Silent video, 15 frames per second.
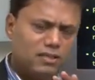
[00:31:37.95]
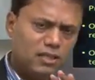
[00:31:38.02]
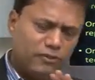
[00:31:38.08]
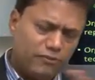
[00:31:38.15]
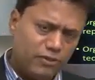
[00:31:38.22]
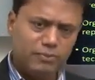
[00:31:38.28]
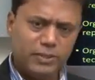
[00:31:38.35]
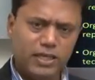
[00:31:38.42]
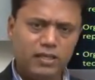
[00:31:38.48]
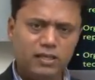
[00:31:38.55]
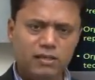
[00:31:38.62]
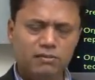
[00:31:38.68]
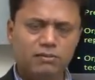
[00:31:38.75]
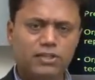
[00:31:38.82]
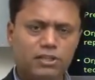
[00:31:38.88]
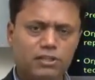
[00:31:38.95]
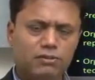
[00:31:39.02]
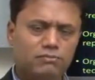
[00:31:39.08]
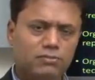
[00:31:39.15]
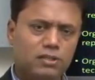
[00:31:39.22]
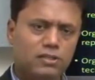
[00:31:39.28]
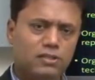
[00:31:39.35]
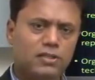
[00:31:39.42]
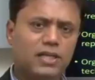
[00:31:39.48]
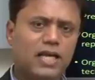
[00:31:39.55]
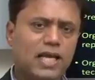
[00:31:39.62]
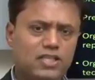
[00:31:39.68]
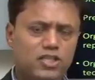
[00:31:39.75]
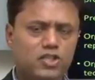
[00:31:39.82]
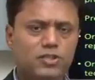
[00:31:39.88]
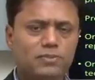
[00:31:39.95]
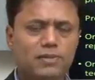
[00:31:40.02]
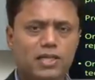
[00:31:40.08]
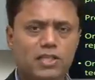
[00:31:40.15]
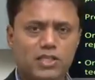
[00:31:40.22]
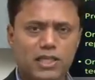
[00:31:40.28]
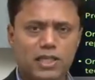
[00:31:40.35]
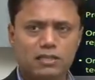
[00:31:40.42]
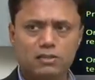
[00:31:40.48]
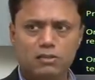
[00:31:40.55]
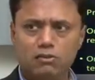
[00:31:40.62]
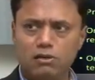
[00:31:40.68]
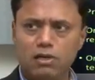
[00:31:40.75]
everybody has a similar challenge.